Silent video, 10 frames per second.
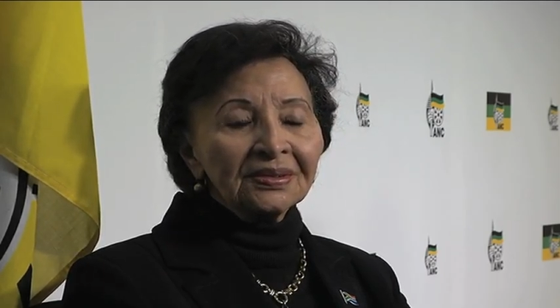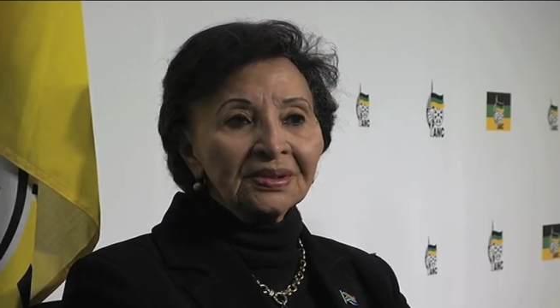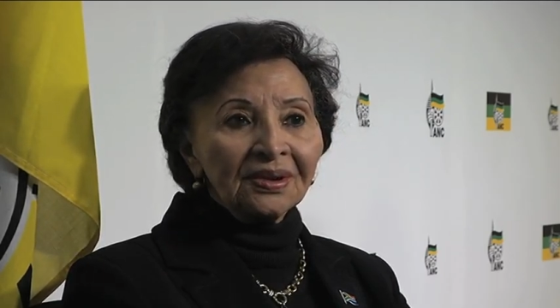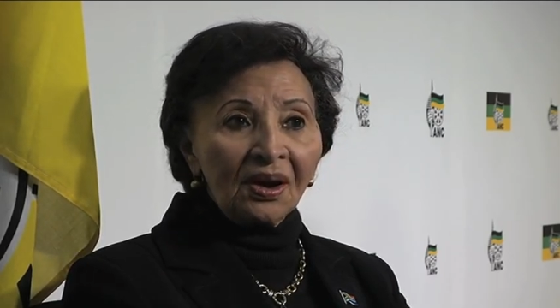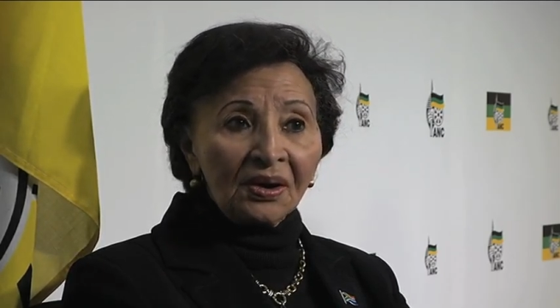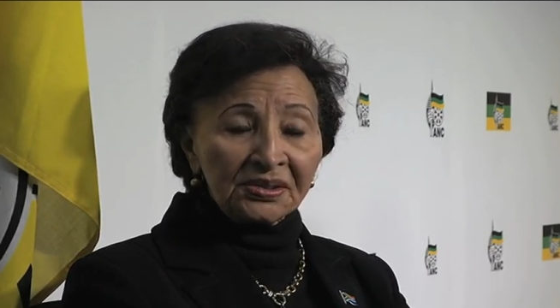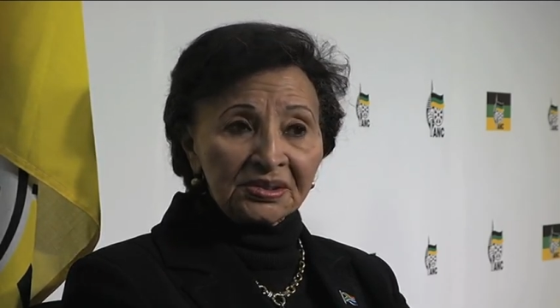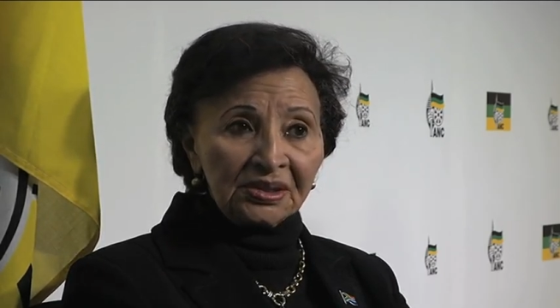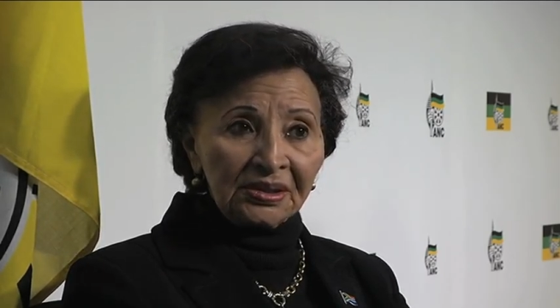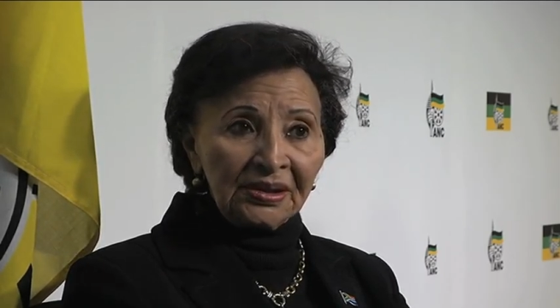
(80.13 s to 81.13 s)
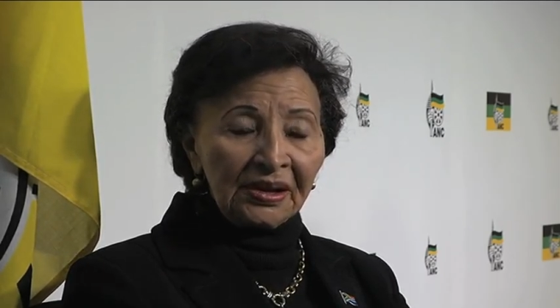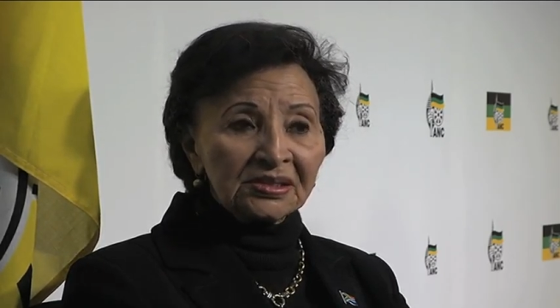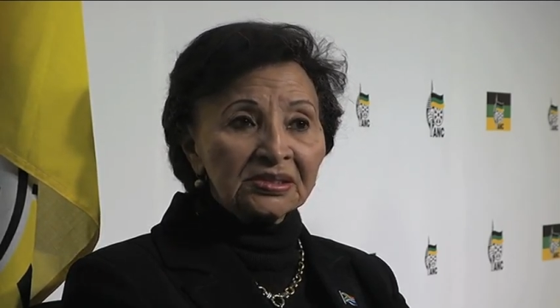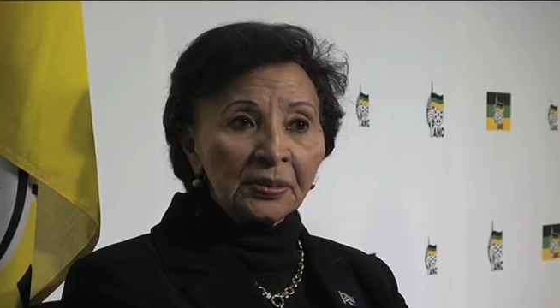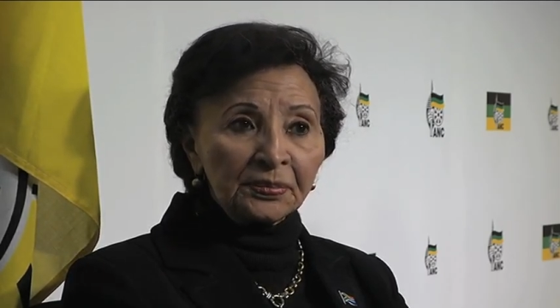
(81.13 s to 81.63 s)
the last day,
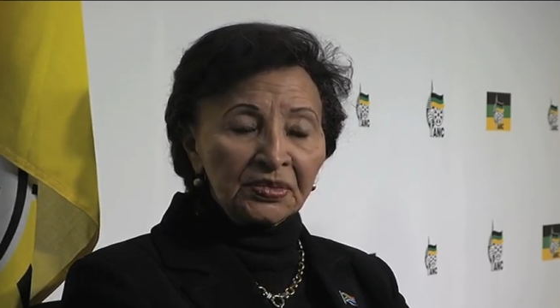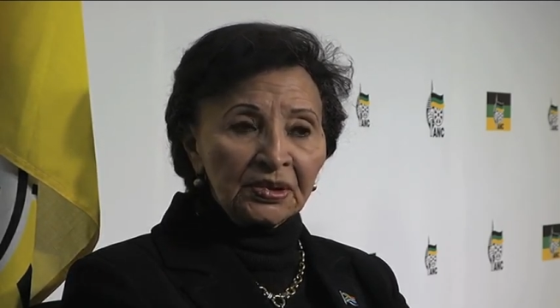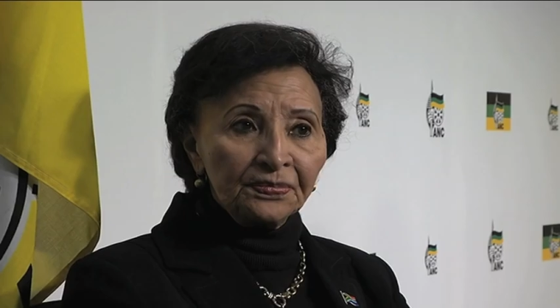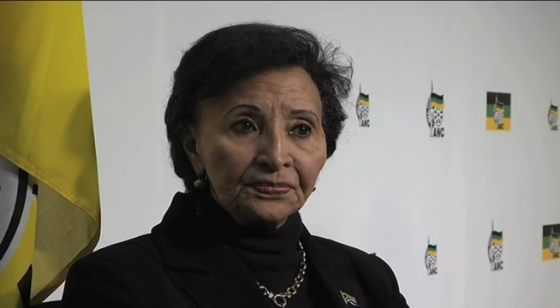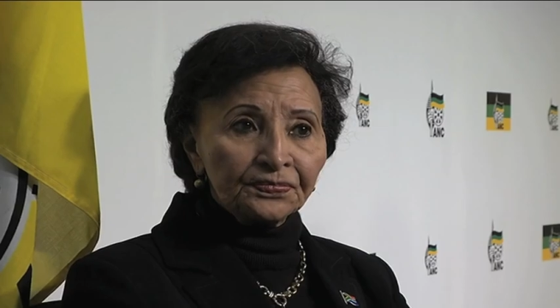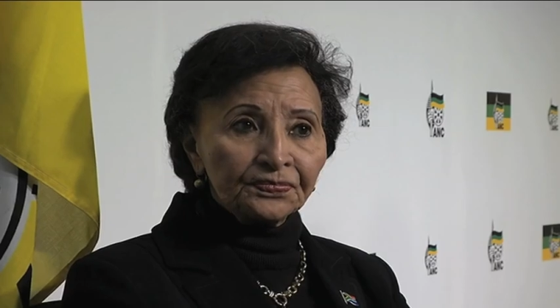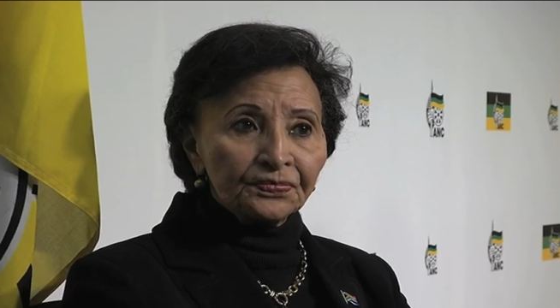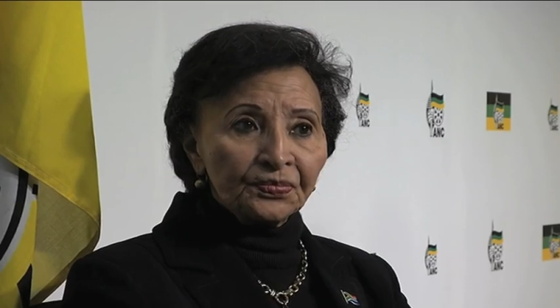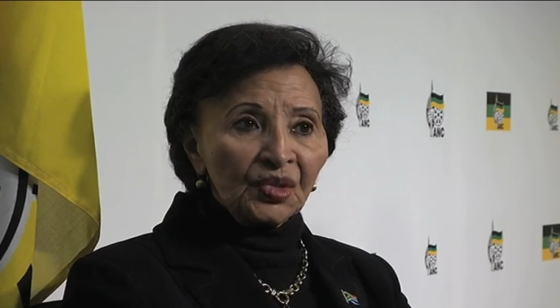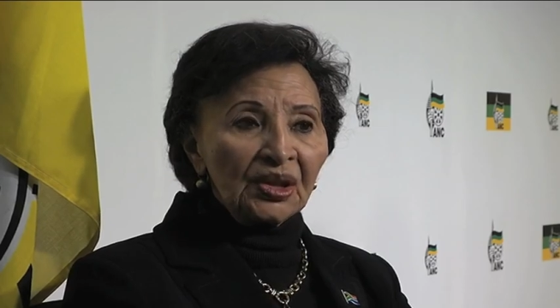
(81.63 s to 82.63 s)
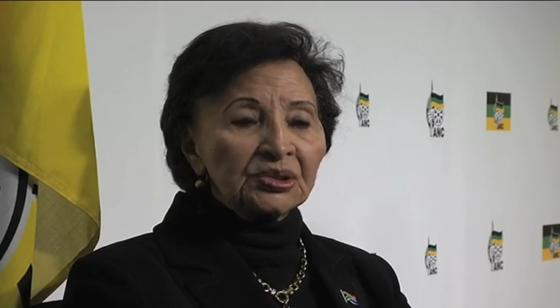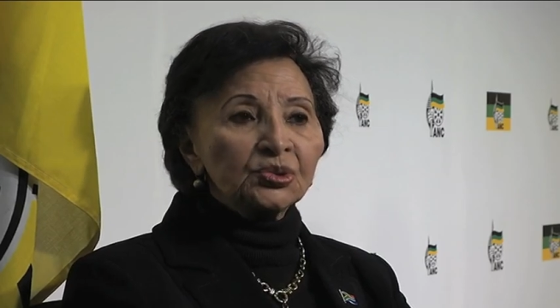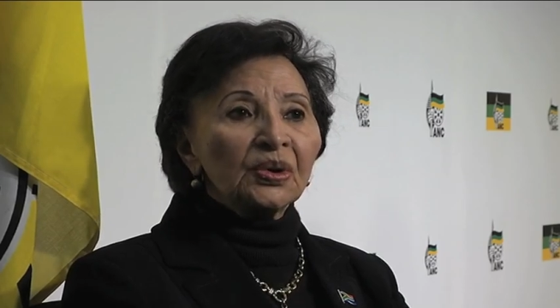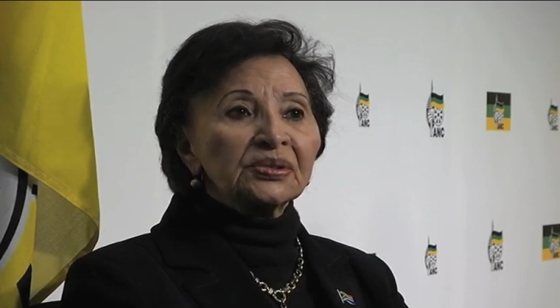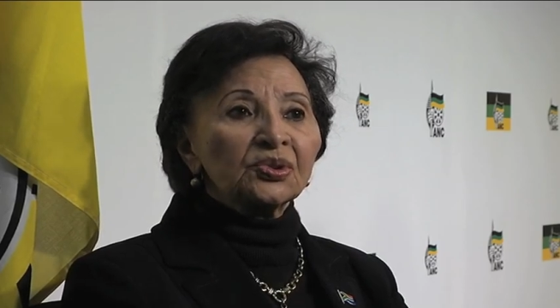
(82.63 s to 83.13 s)
except that she
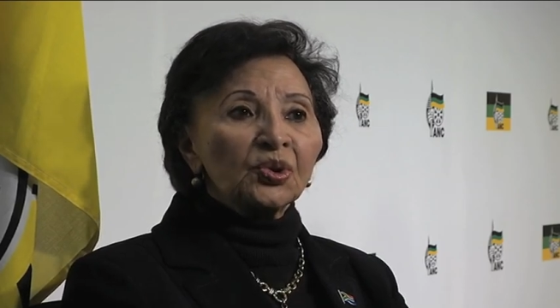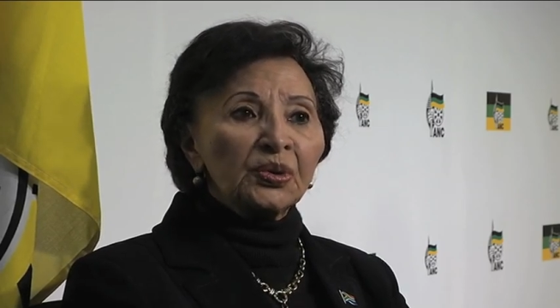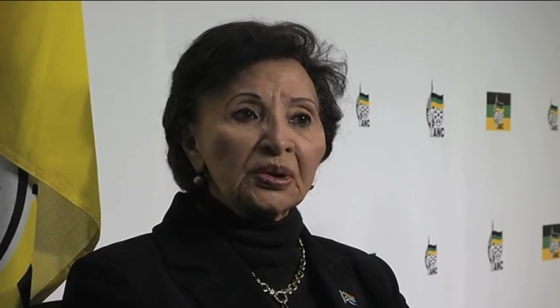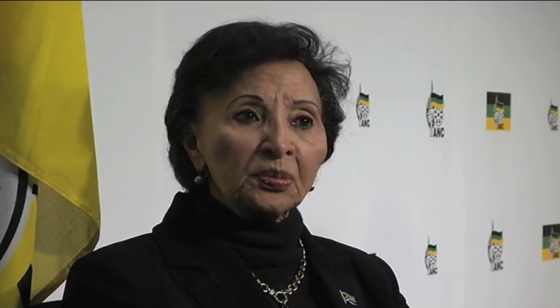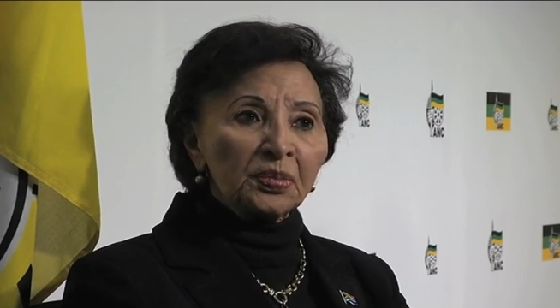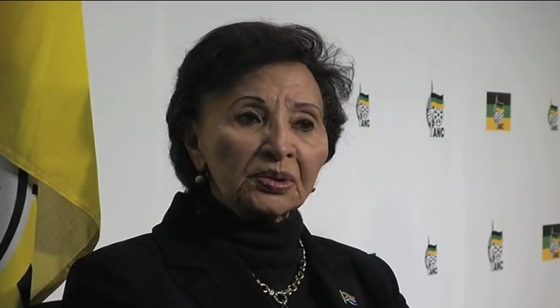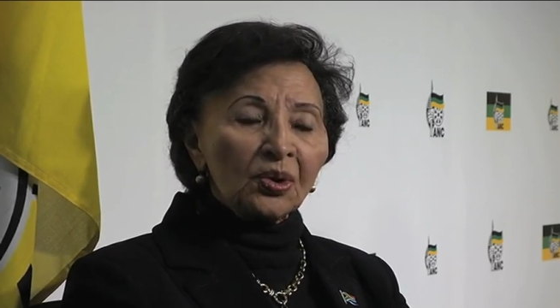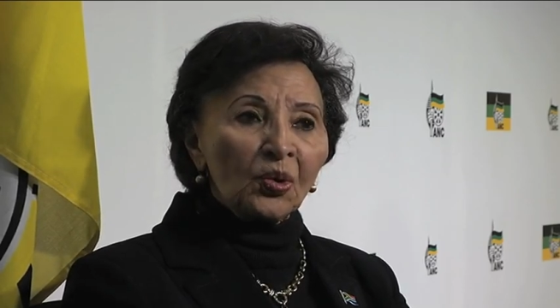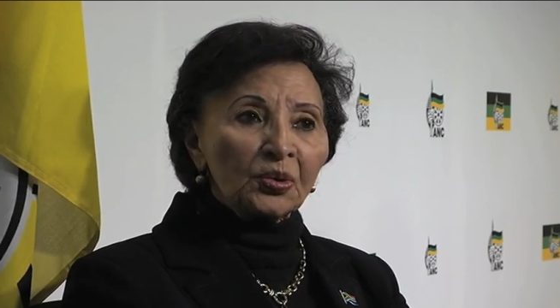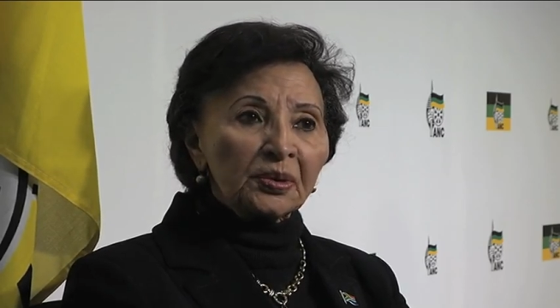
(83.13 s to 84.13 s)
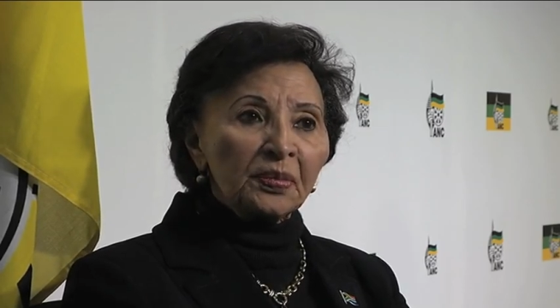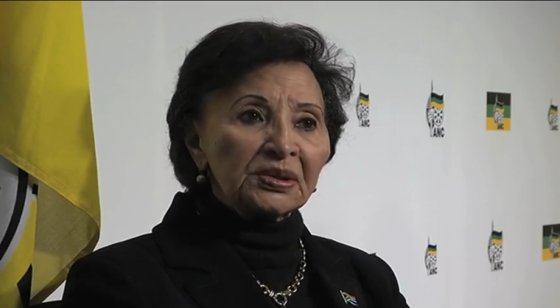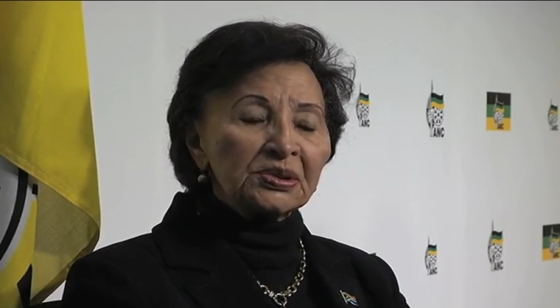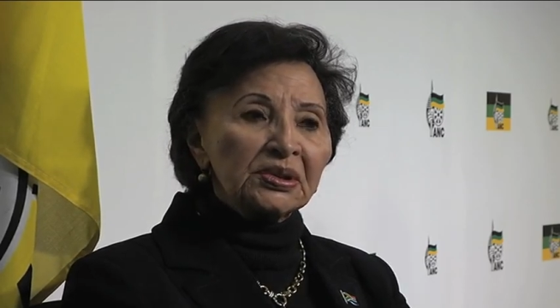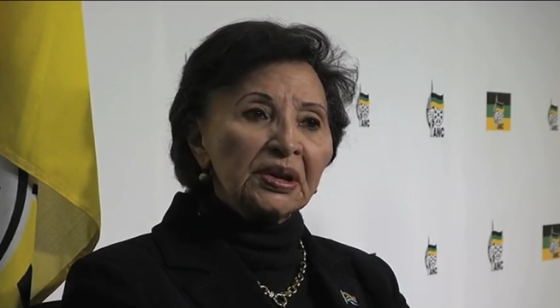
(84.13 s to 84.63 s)
was growing a bit older,
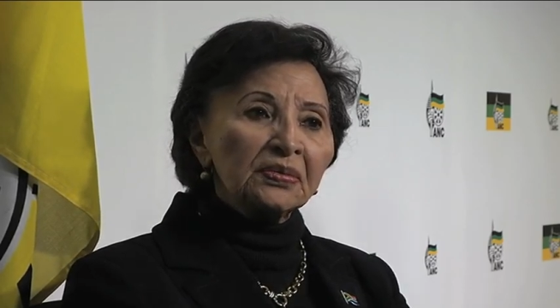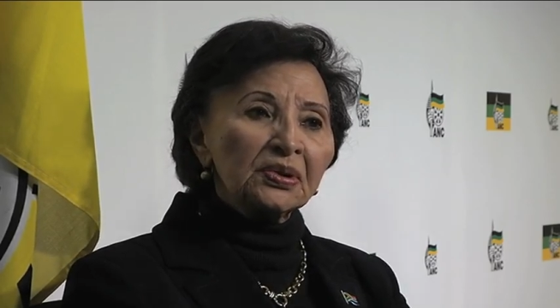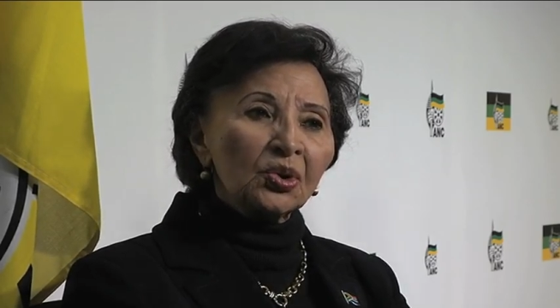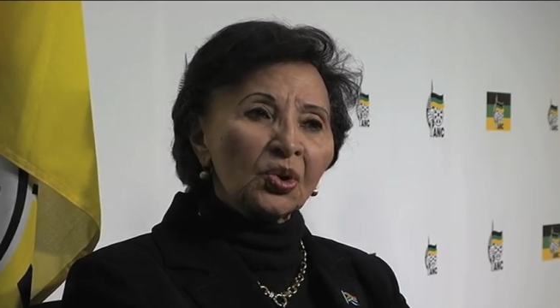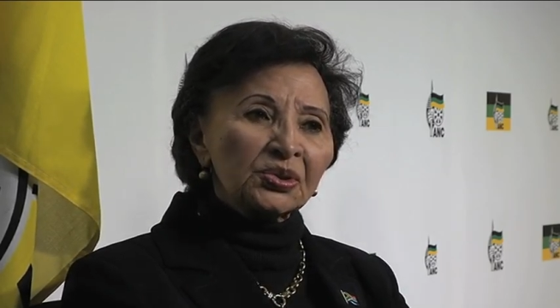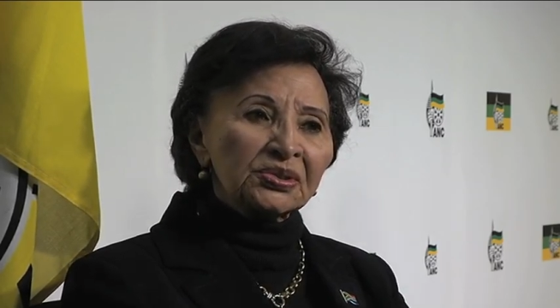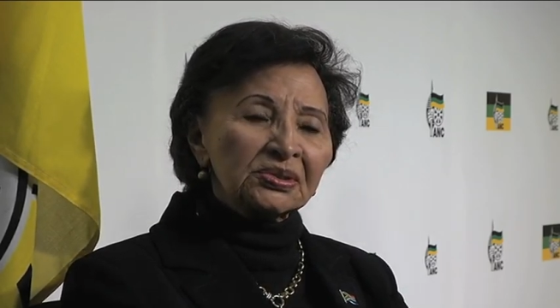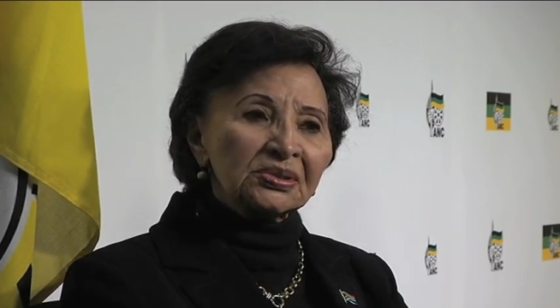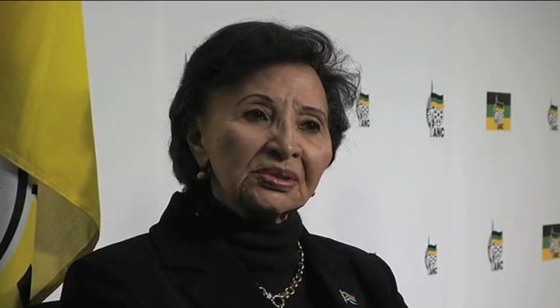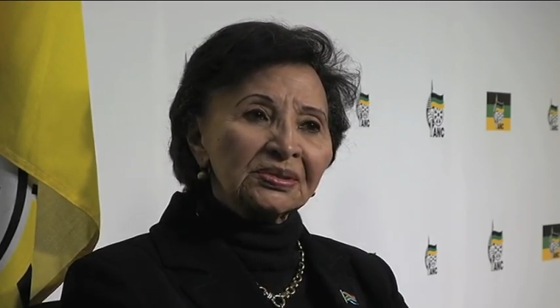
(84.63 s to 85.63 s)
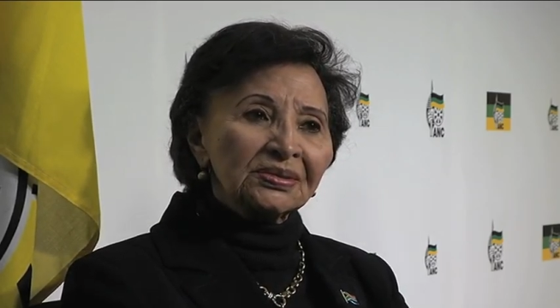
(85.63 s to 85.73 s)
but she never lost